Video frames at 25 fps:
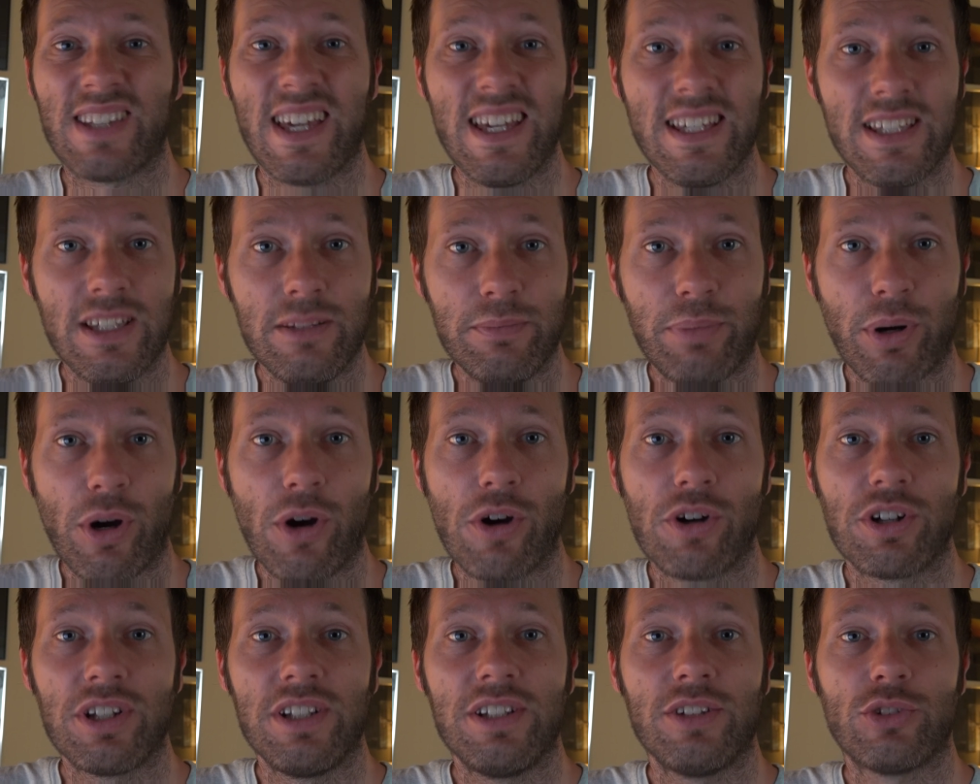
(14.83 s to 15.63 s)
taking
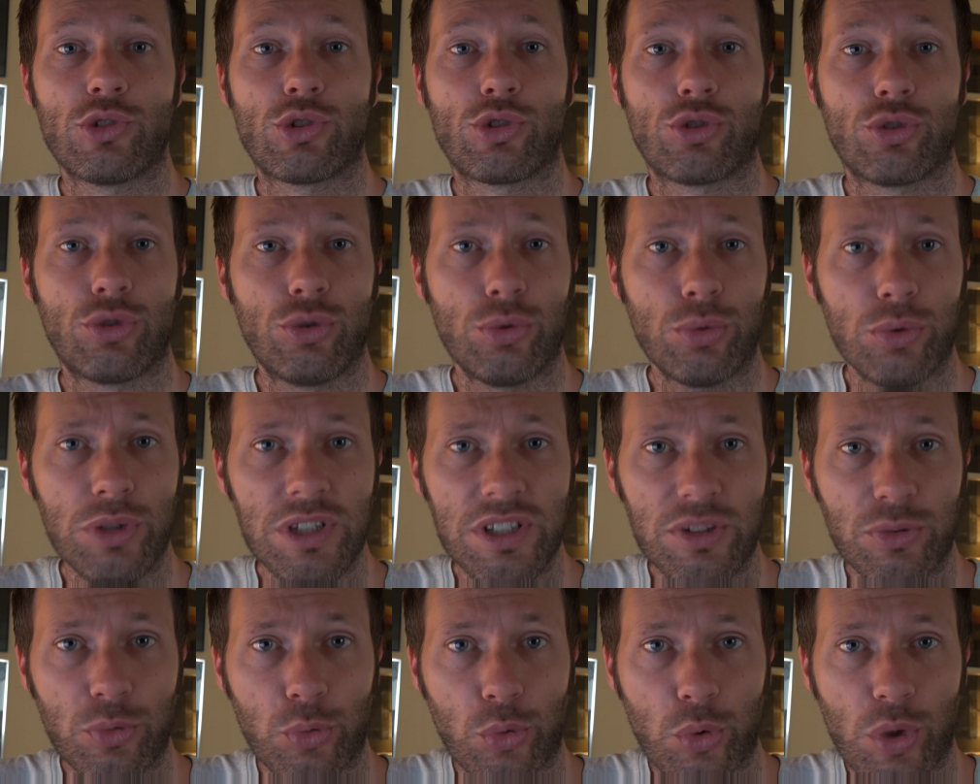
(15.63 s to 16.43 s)
part in a
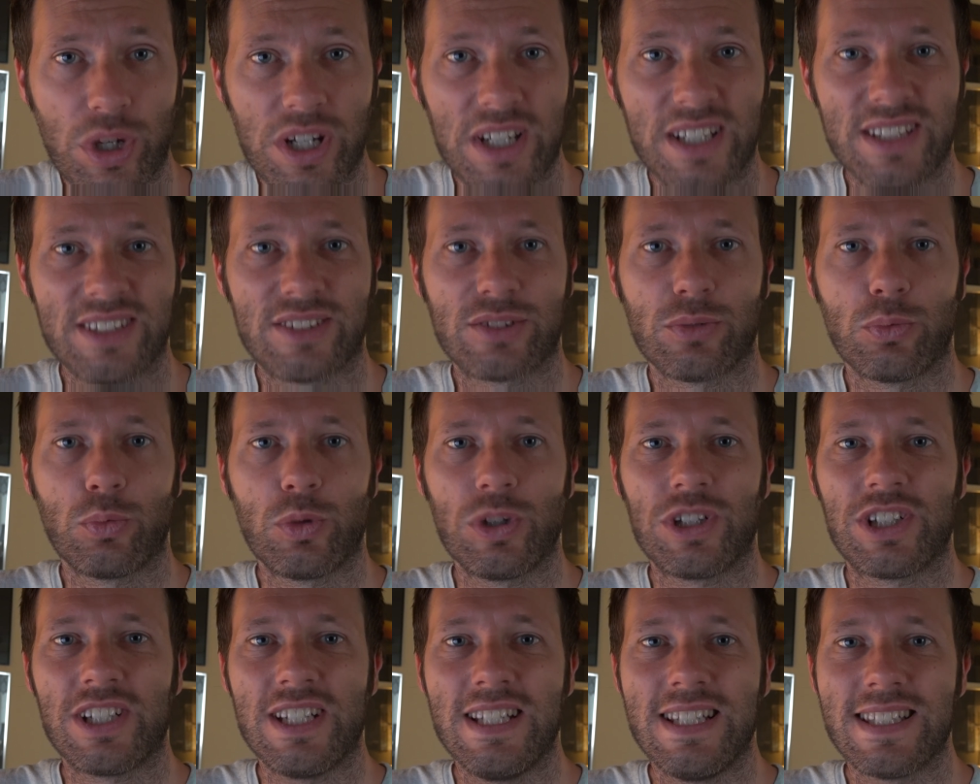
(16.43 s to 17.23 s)
street race,
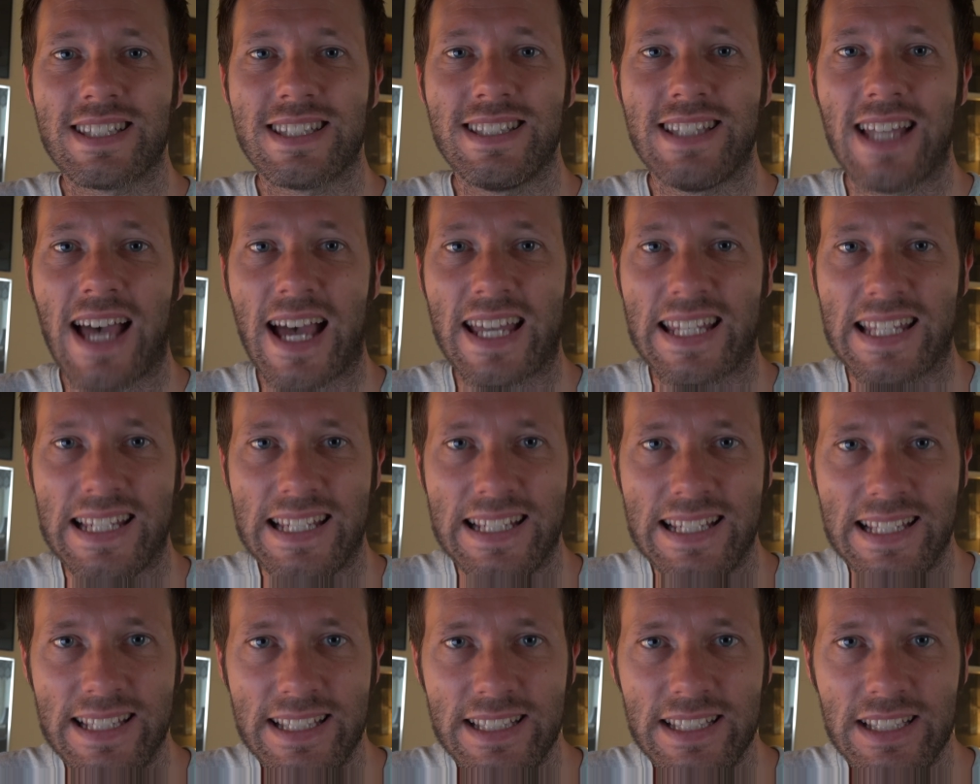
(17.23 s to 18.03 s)
which is not
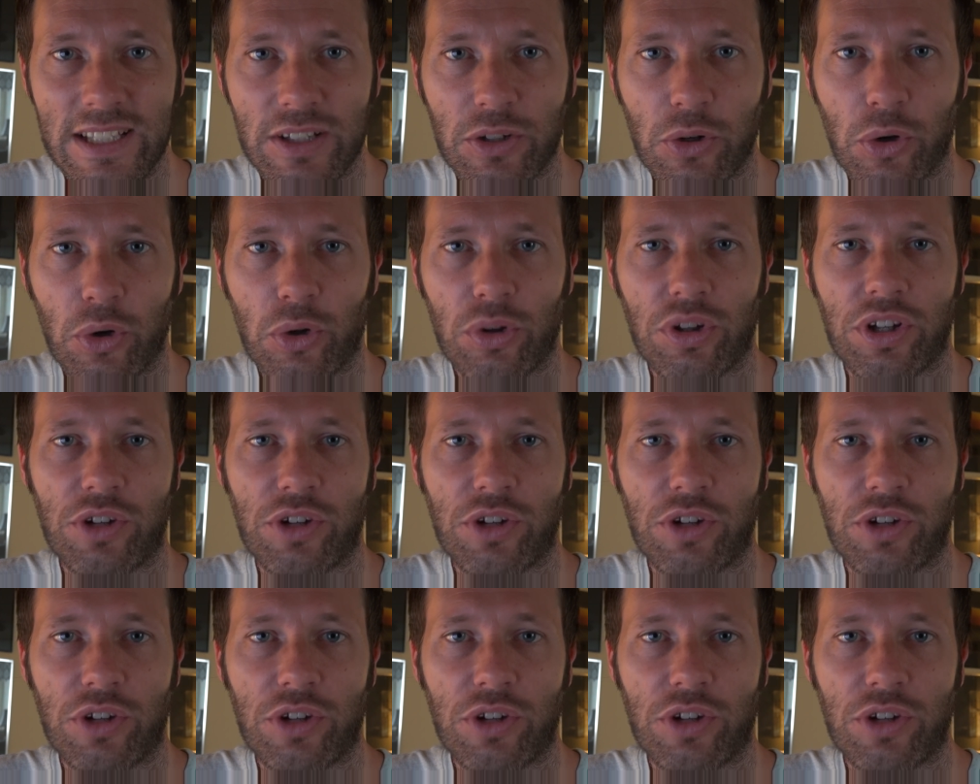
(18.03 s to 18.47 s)
legal.